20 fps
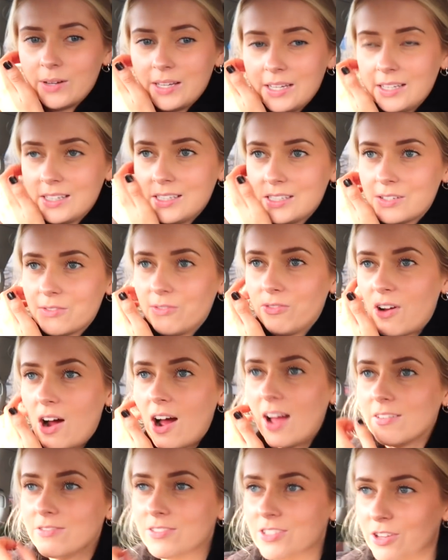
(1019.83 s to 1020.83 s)
It is
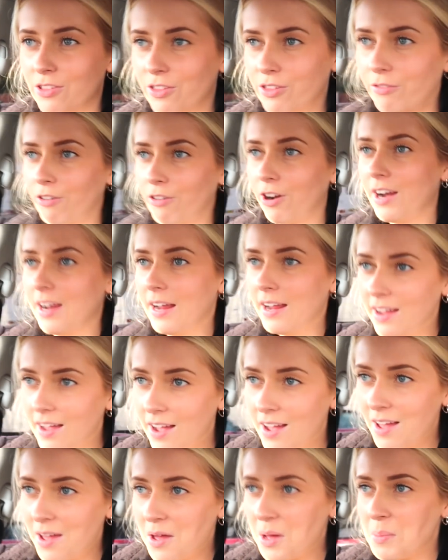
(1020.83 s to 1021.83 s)
five to three
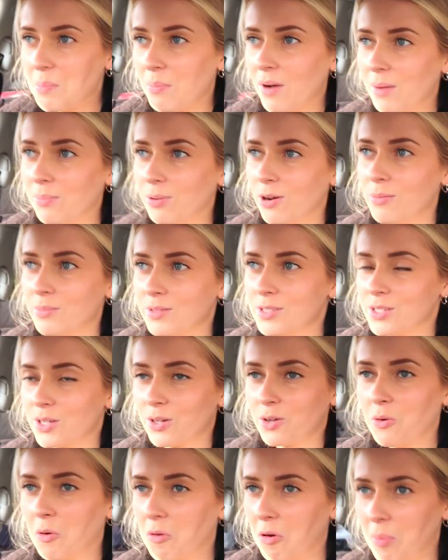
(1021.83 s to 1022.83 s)
my appointment's
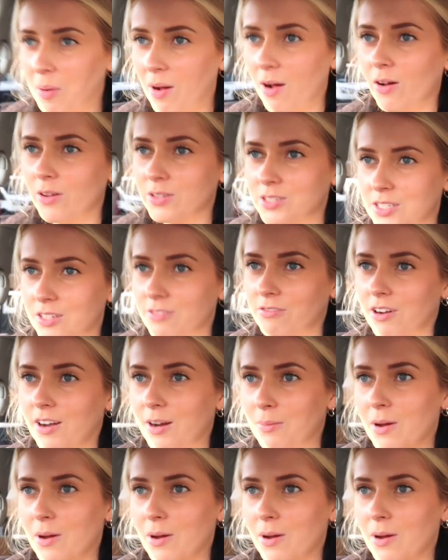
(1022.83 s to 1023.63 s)
at quarter past three.